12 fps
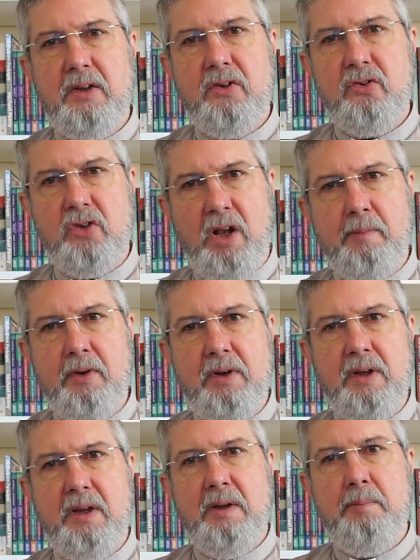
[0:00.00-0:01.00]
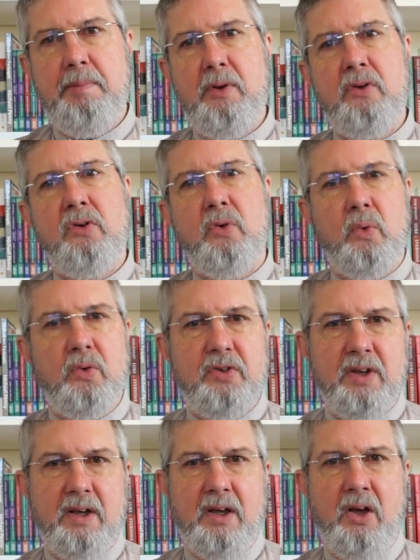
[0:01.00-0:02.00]
Solomon built an
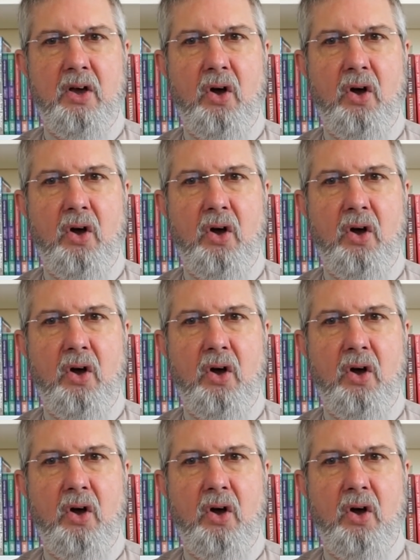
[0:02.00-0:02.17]
altar